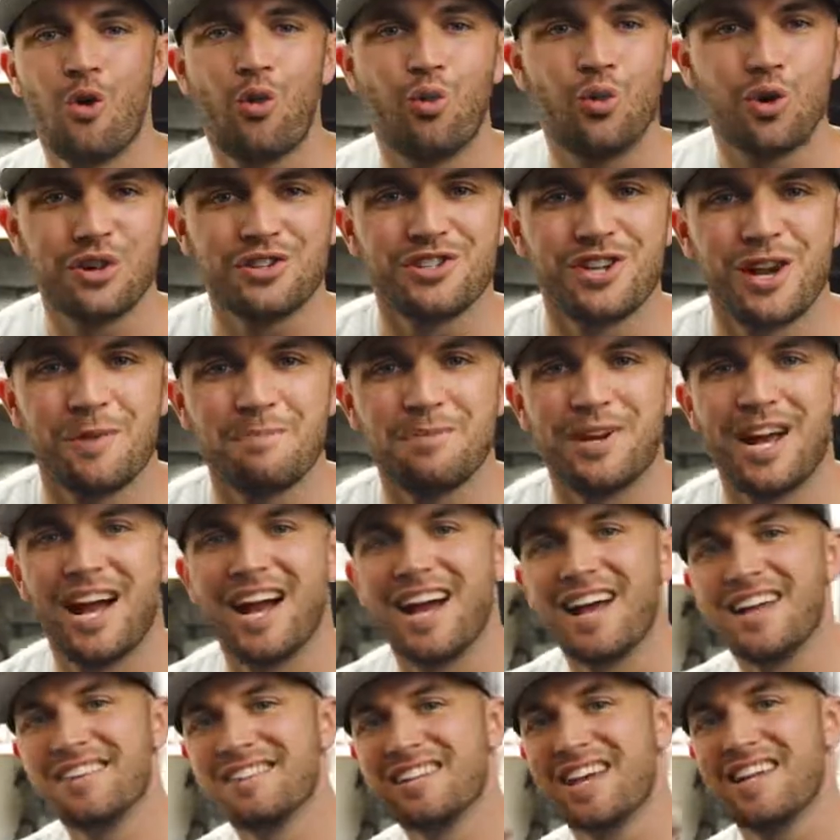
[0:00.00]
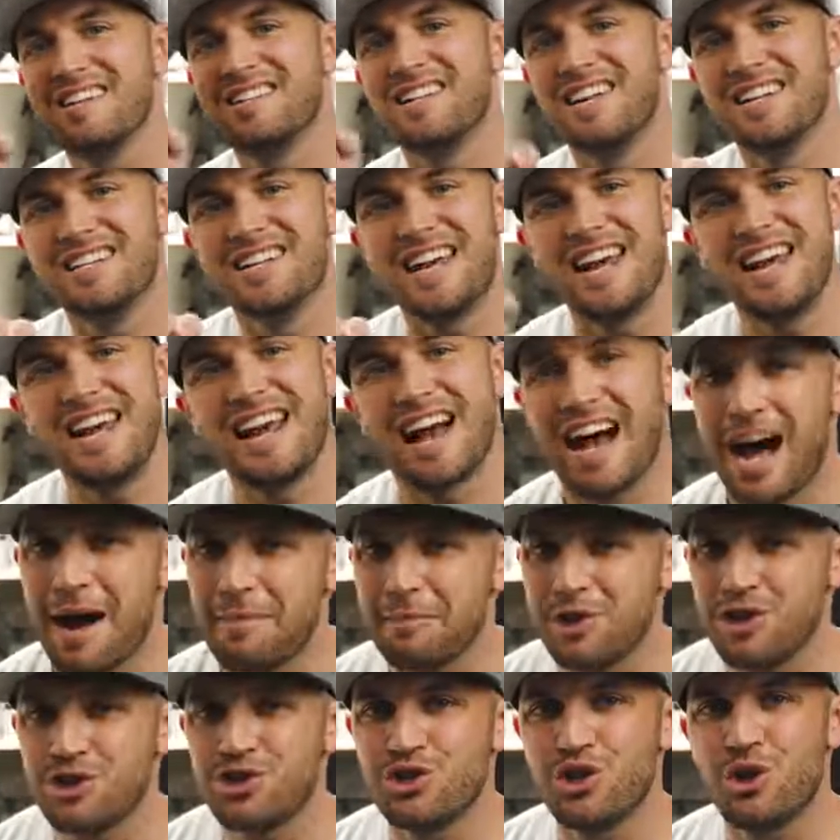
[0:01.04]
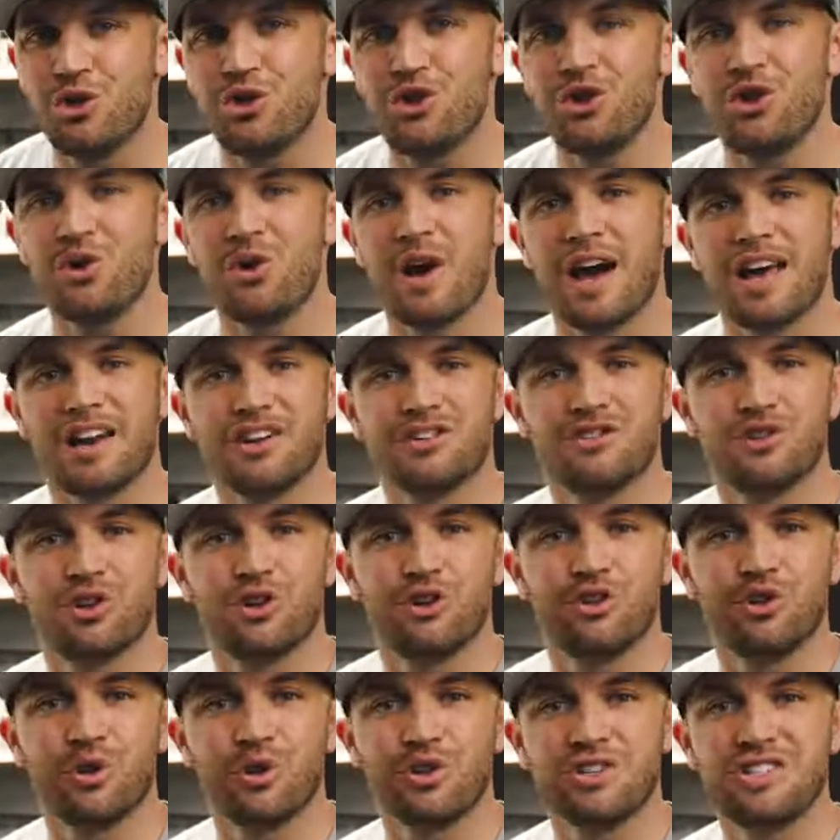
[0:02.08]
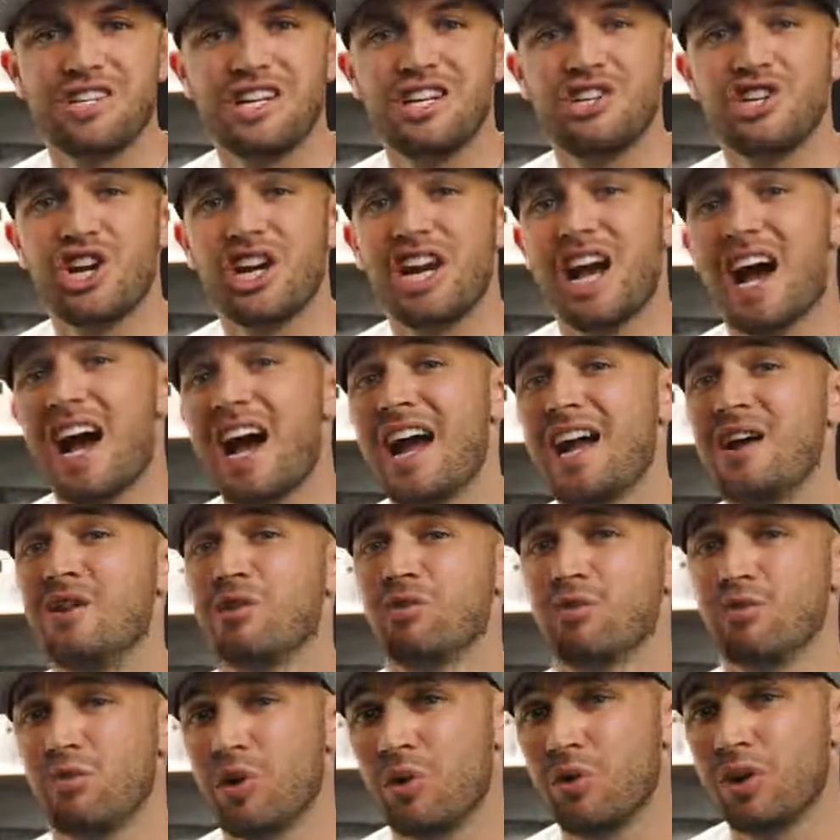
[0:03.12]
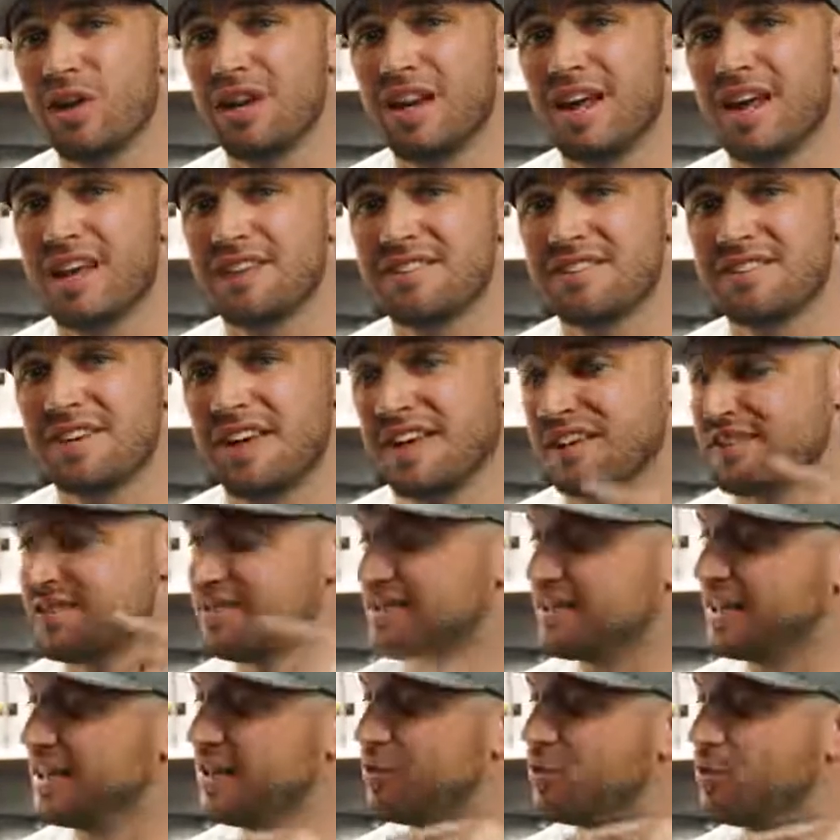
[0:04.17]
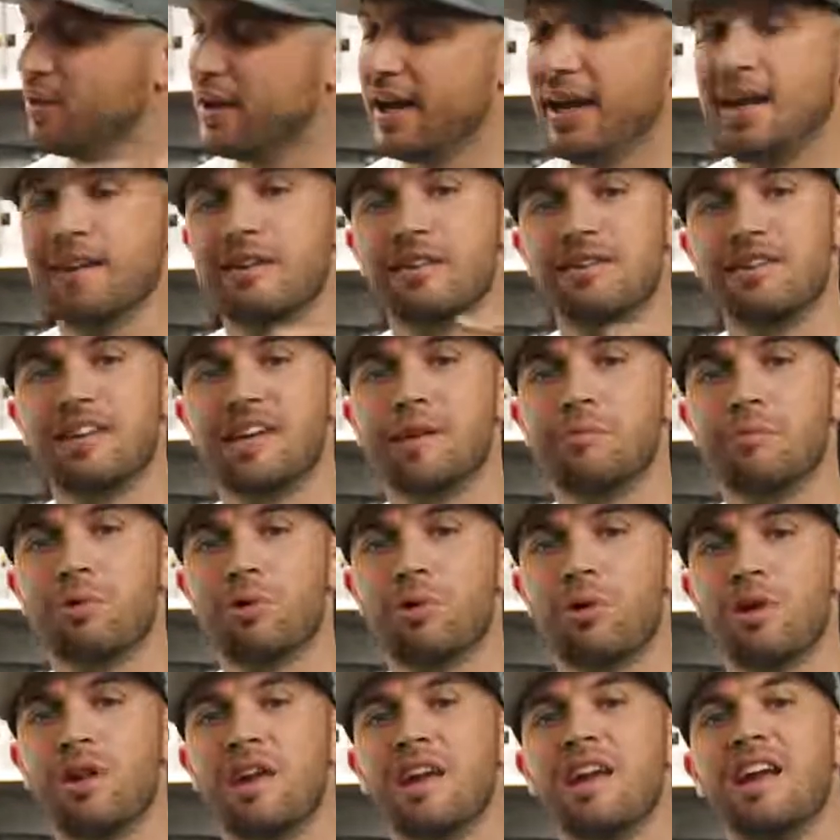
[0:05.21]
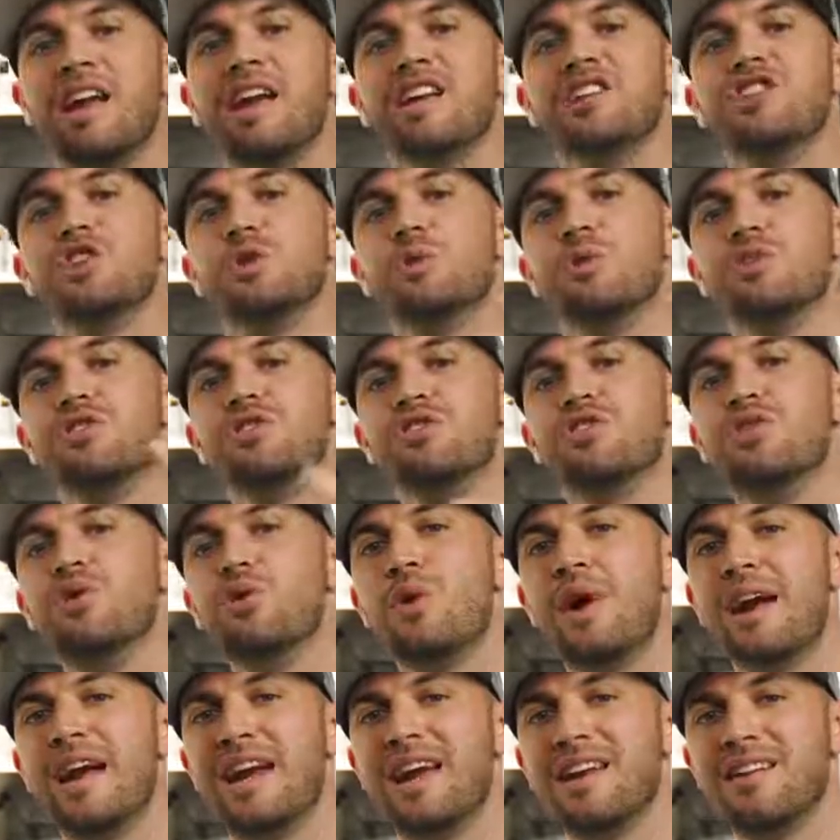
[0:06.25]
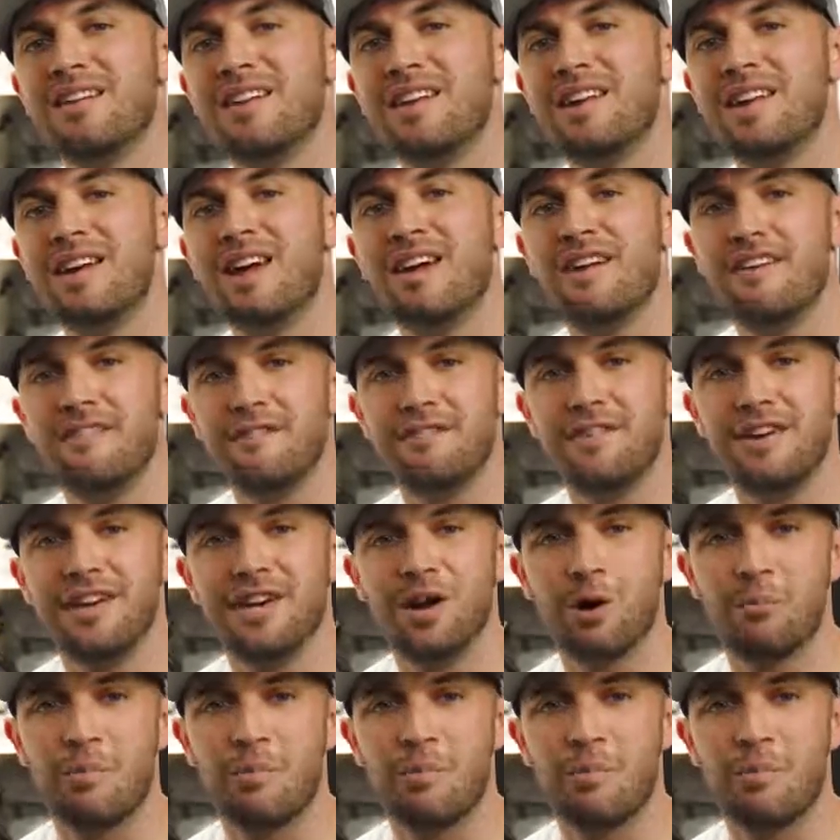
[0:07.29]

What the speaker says: What's up guys? Today I'm going to show you how to turn your DJI Ronin S single-handed gimbal into a two-handed video